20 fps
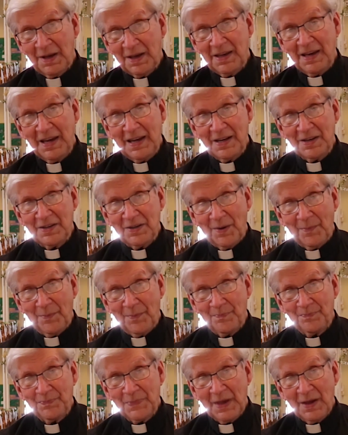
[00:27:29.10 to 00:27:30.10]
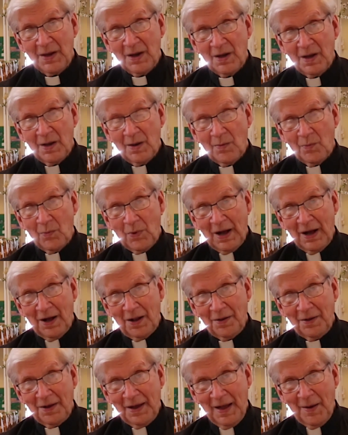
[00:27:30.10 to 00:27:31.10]
kingdom.
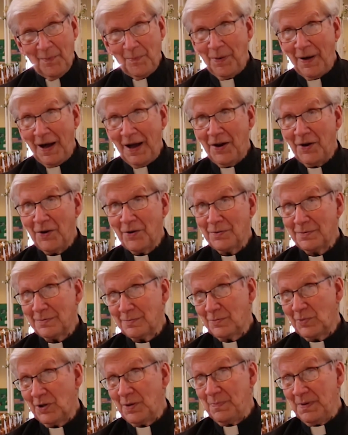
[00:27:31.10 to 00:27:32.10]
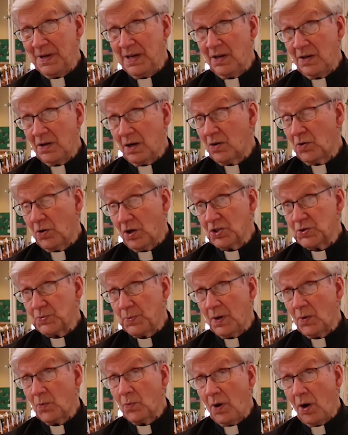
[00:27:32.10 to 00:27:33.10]
Well, empire would be, of course,
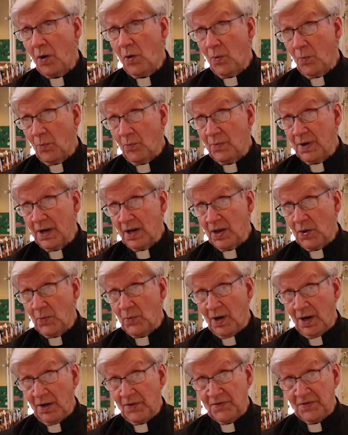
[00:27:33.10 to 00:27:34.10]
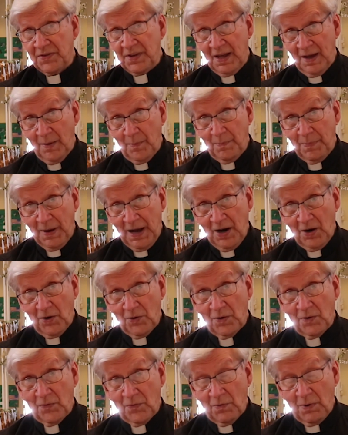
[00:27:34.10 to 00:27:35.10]
what Rome really was, the
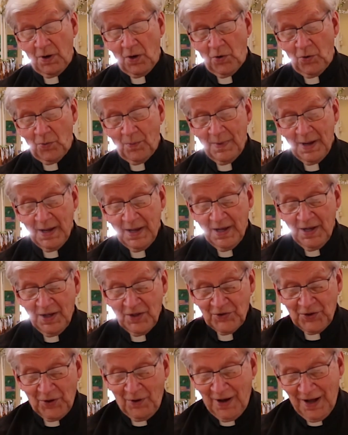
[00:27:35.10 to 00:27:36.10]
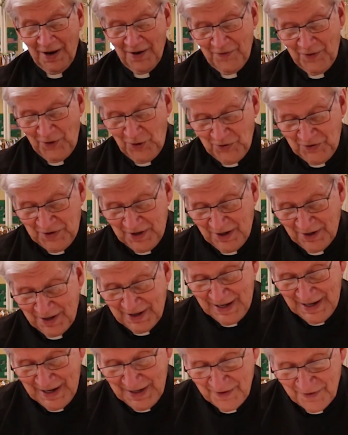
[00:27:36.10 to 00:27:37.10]
Empire of Rome. So all of those are
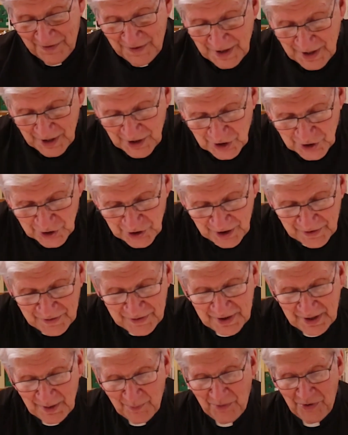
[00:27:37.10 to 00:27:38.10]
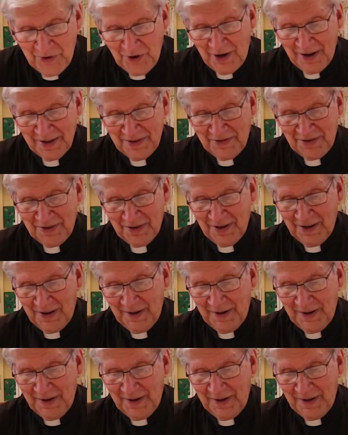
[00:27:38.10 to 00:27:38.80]
kind of just some thoughts